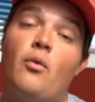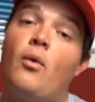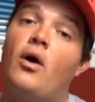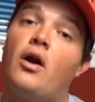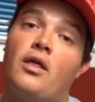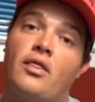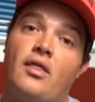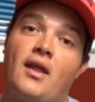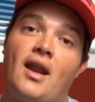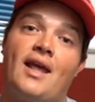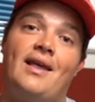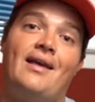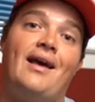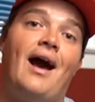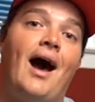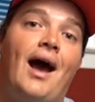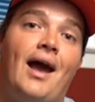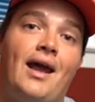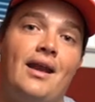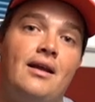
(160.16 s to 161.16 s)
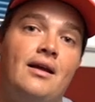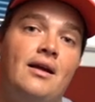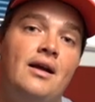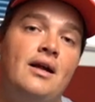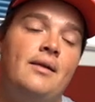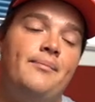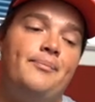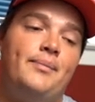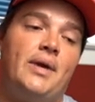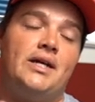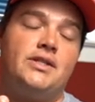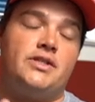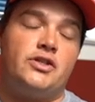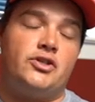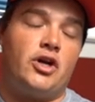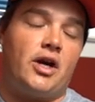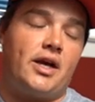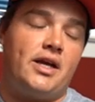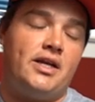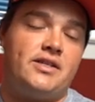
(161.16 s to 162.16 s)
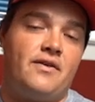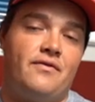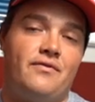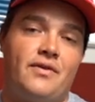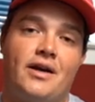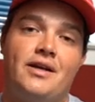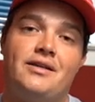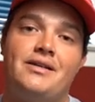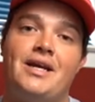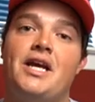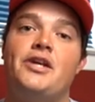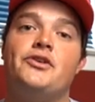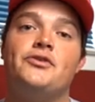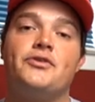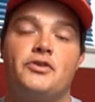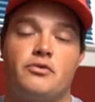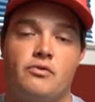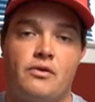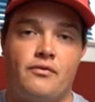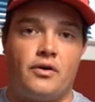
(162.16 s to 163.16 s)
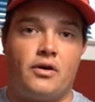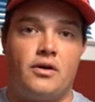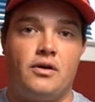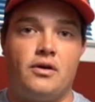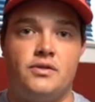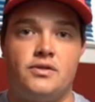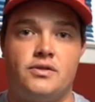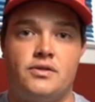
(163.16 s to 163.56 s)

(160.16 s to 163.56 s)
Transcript: the water that I guide, because the Truckee is a very dangerous river.